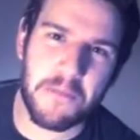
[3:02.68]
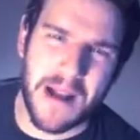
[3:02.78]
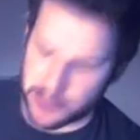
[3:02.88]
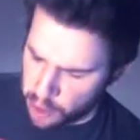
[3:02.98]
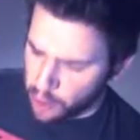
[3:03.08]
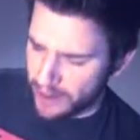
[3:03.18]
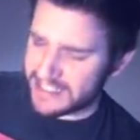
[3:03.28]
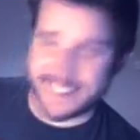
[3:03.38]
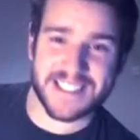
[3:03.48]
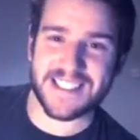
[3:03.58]
Bash
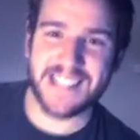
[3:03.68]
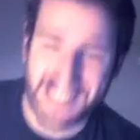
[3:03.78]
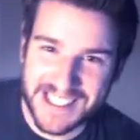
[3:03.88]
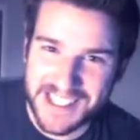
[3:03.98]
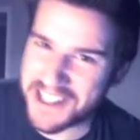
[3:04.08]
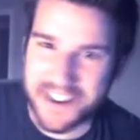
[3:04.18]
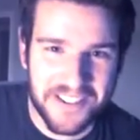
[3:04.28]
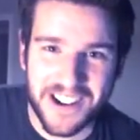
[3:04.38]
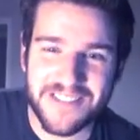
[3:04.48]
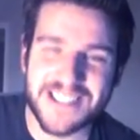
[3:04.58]
Wisen. I don't know
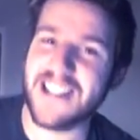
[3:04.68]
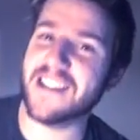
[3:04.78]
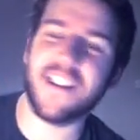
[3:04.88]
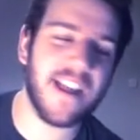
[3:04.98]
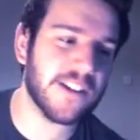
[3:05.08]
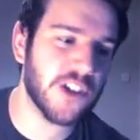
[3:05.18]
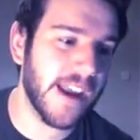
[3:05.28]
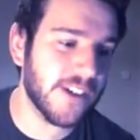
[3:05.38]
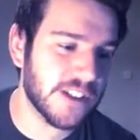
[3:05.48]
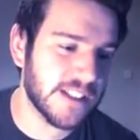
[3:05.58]
why I'm saying it all that
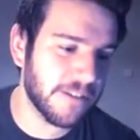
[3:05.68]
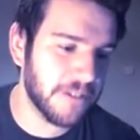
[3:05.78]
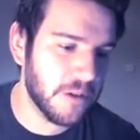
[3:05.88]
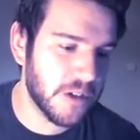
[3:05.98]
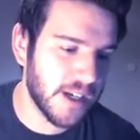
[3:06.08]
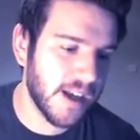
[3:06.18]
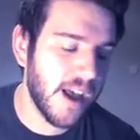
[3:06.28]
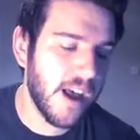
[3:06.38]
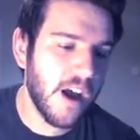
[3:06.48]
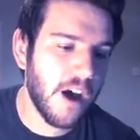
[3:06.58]
changes in the future.
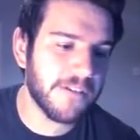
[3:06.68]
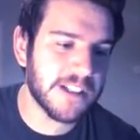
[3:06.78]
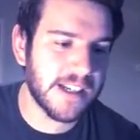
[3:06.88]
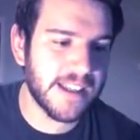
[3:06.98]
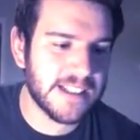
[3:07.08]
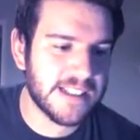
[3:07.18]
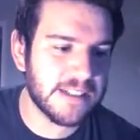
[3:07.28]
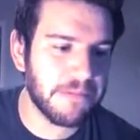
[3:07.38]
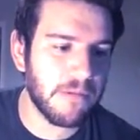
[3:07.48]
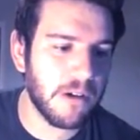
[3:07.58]
Obviously, this
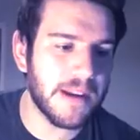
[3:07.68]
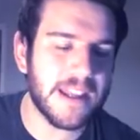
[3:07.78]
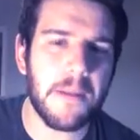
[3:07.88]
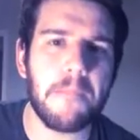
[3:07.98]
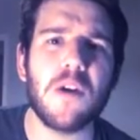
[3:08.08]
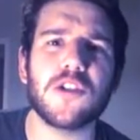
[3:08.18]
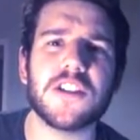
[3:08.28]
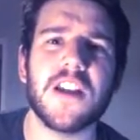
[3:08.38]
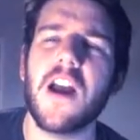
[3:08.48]
is probably the most